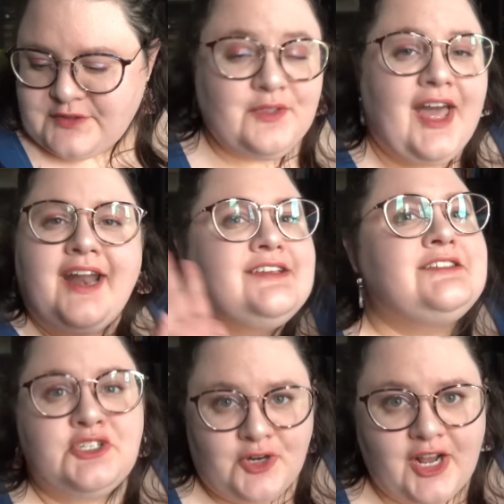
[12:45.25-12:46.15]
So that
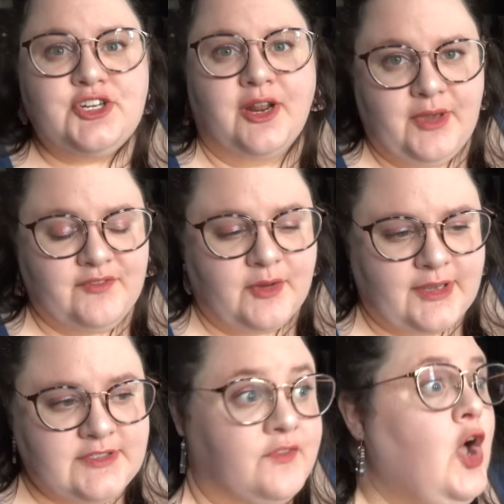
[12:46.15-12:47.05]
is the direction I'm giving
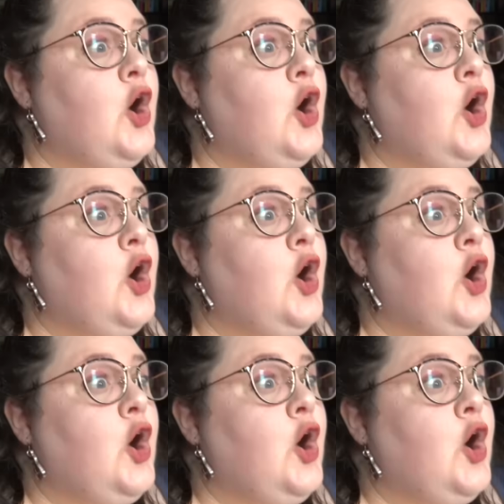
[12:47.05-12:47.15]
myself.